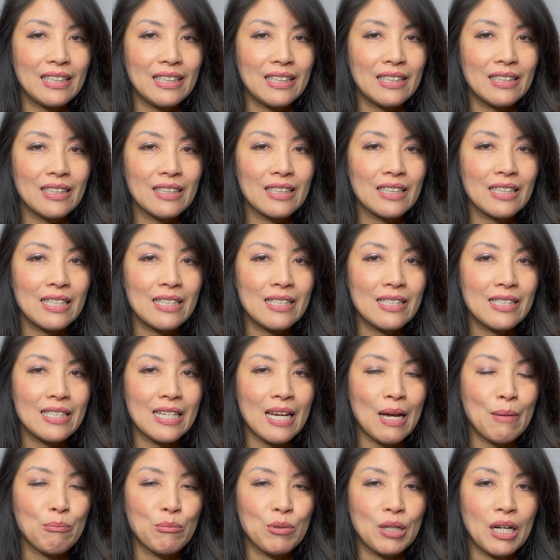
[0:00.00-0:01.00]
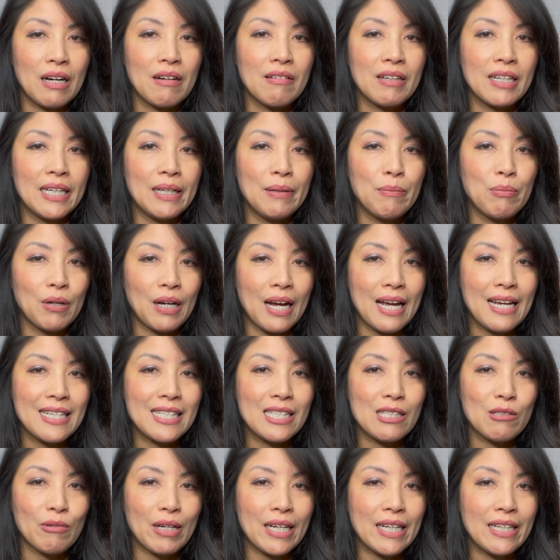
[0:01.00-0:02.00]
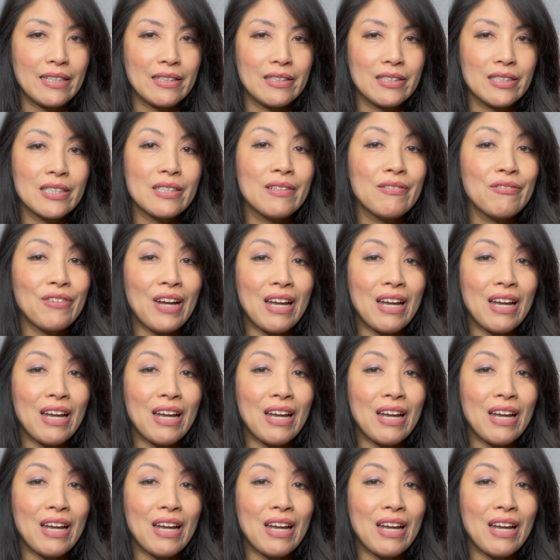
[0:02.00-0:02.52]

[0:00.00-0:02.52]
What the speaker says: in the contemporary price range,